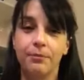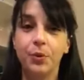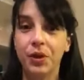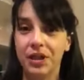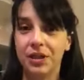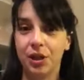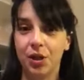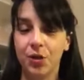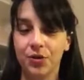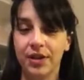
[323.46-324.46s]
bought into the
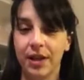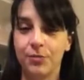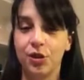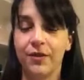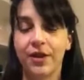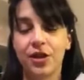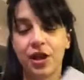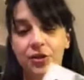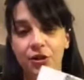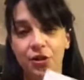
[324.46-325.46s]
concept, you've
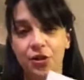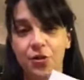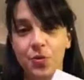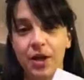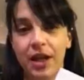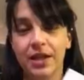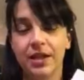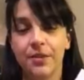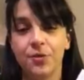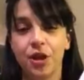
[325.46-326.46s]
actually understood what it
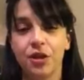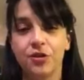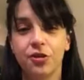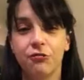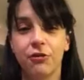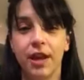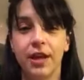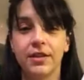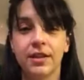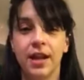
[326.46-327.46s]
is that I'm trying to
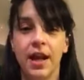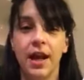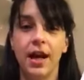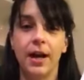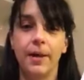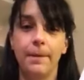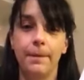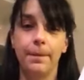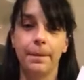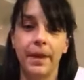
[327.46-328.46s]
create,
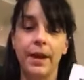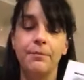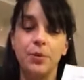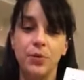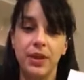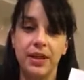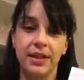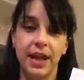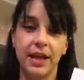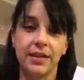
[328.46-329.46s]
and bought
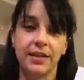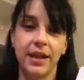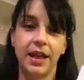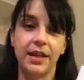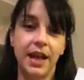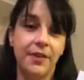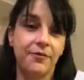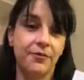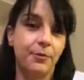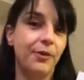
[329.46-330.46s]
these sets and
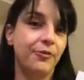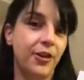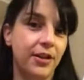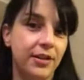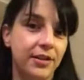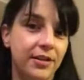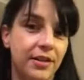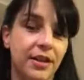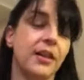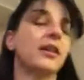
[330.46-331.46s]
have my
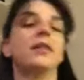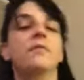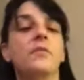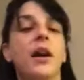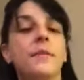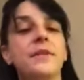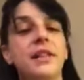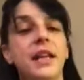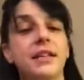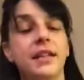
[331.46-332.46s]
first
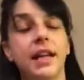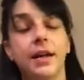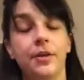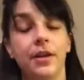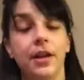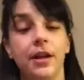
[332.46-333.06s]
set sell out,